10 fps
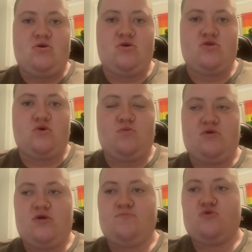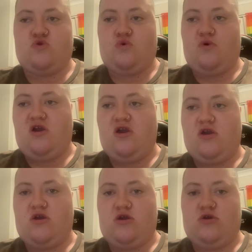So what I'm
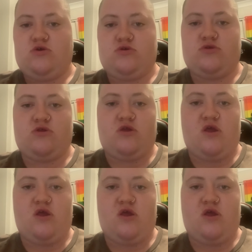doing is